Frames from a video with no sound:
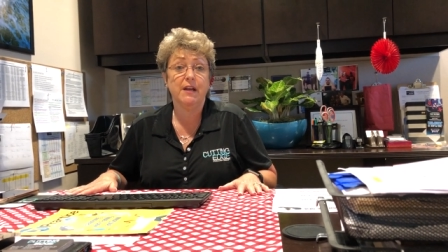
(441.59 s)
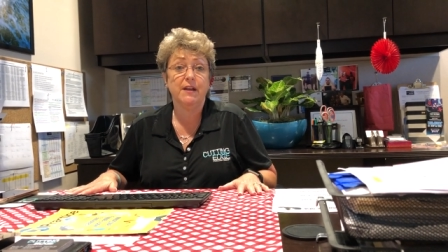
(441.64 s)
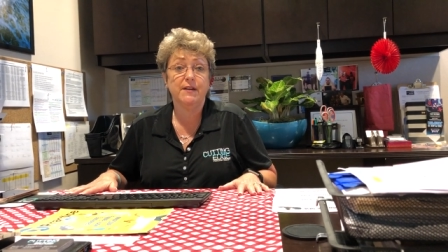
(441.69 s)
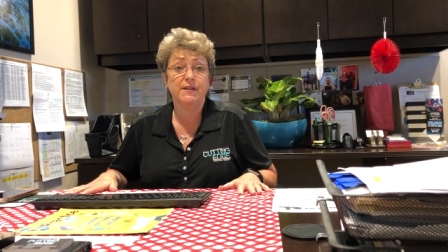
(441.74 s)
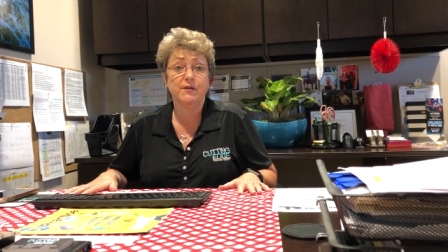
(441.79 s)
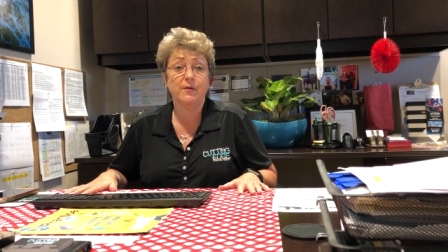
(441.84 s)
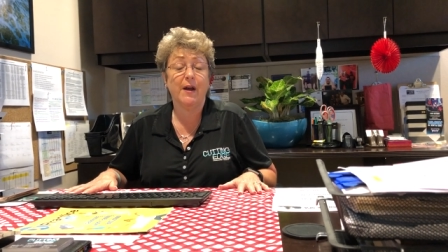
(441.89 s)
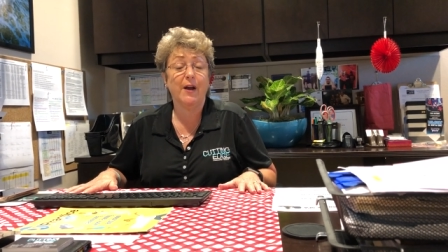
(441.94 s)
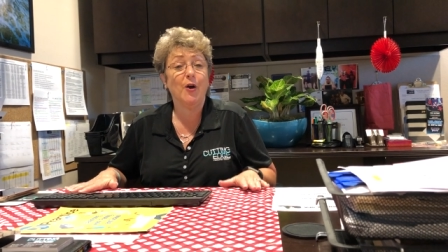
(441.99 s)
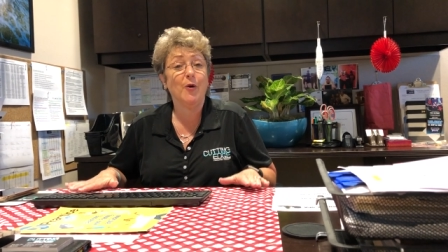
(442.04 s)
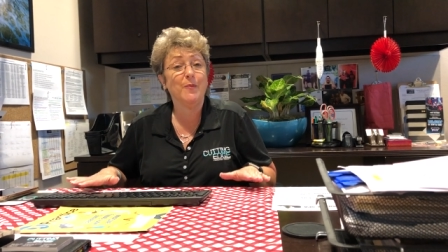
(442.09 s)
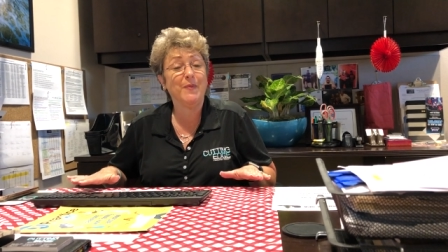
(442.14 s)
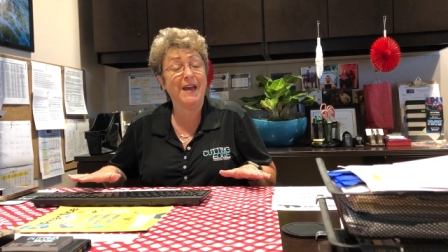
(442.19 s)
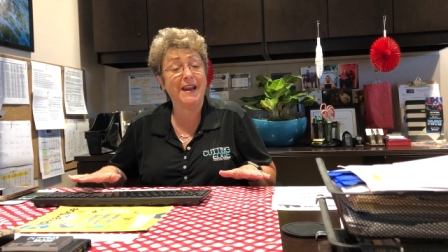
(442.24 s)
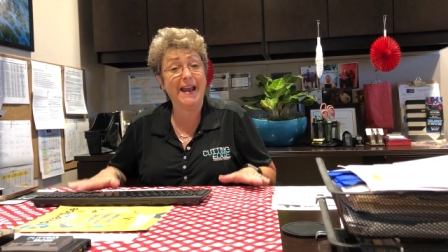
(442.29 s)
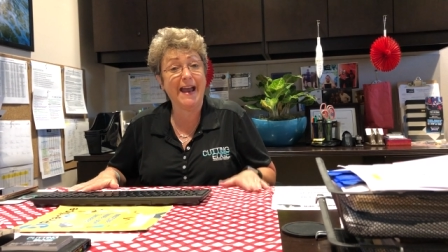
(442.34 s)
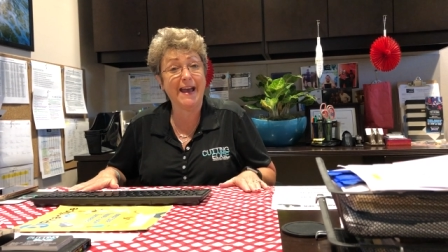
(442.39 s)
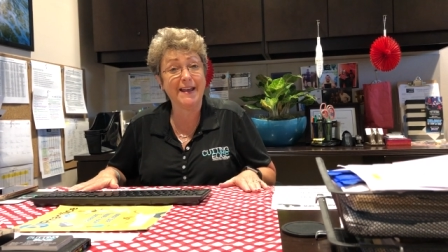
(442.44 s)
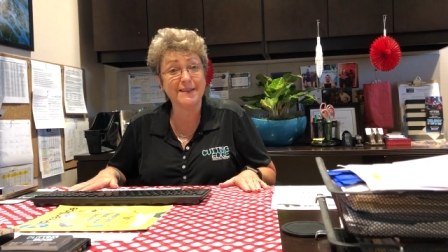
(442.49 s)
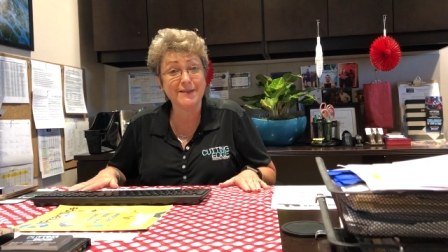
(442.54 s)
So I hope
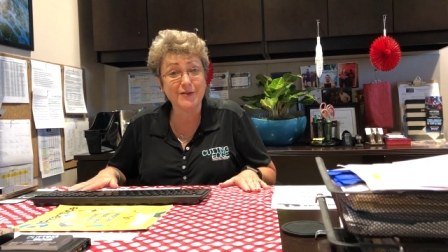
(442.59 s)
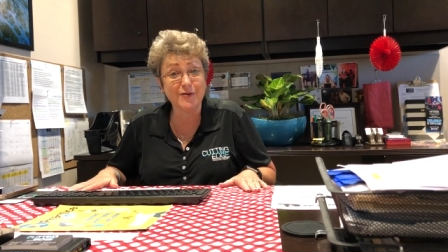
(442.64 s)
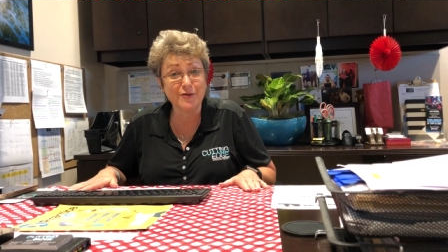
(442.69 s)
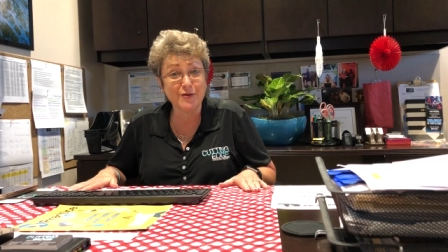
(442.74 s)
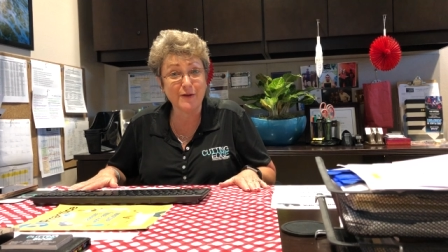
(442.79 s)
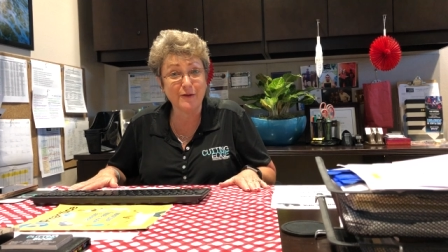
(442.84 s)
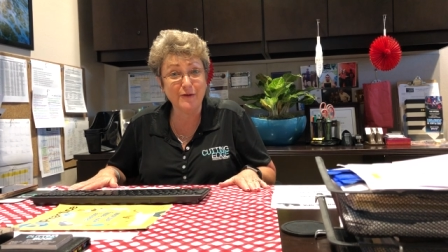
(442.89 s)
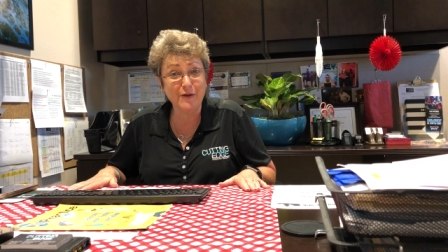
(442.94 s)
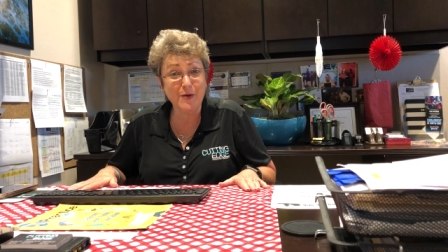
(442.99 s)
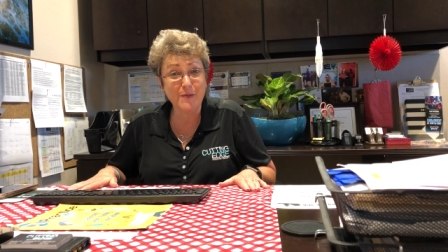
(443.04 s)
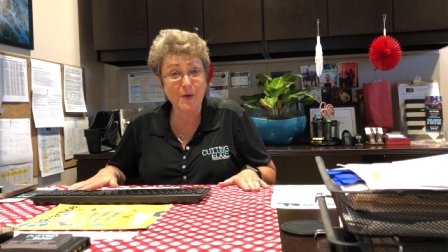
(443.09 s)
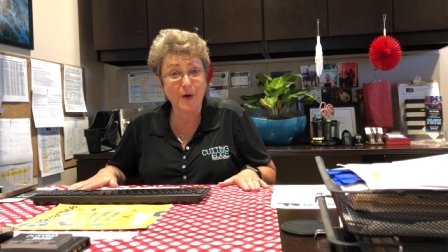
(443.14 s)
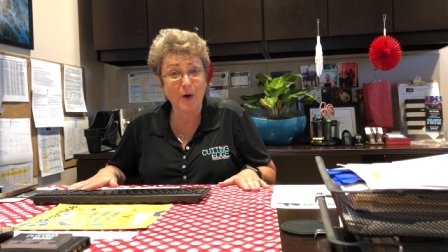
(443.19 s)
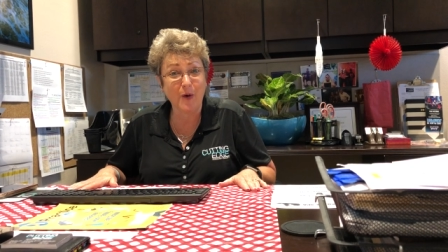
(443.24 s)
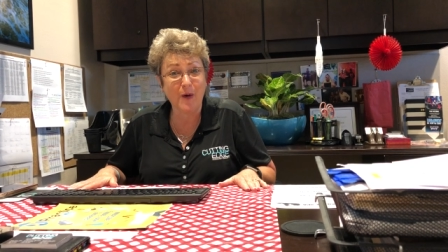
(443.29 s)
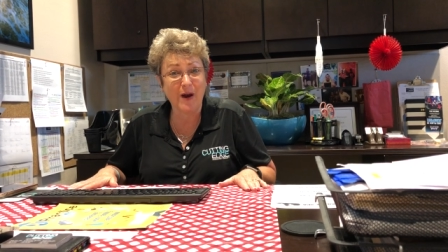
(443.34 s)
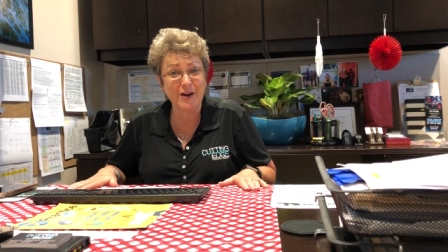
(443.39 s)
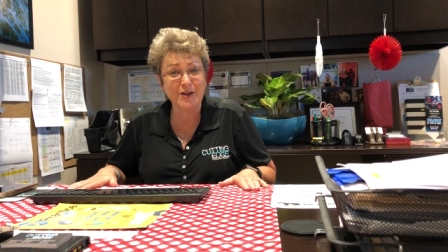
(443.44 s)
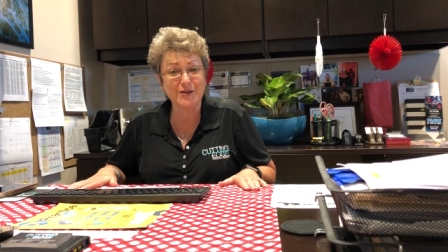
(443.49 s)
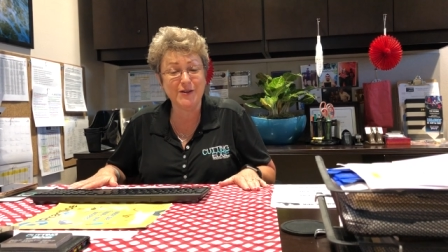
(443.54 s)
that answers a few more
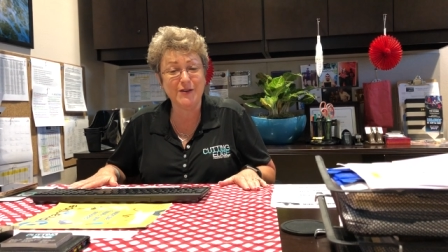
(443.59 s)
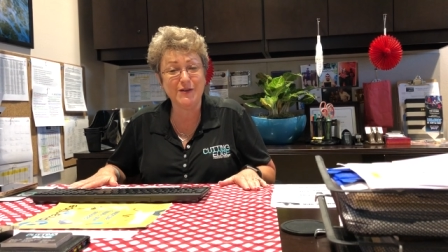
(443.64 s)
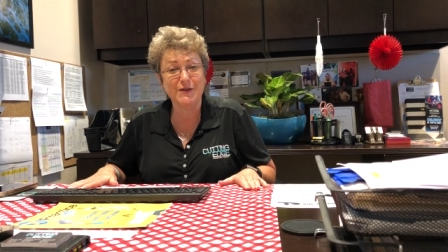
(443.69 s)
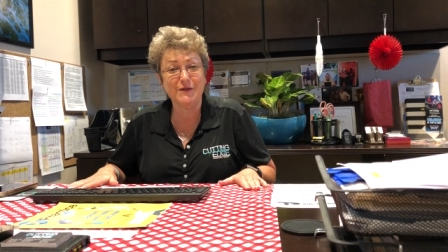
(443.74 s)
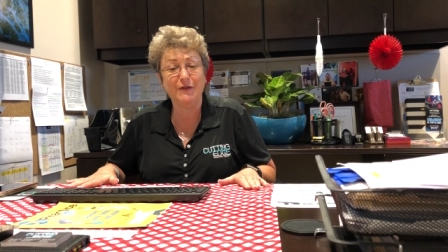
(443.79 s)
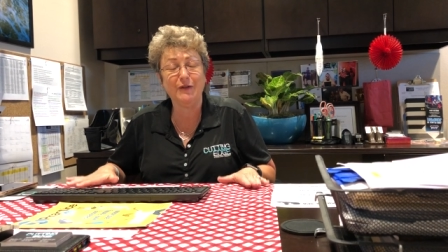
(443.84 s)
questions.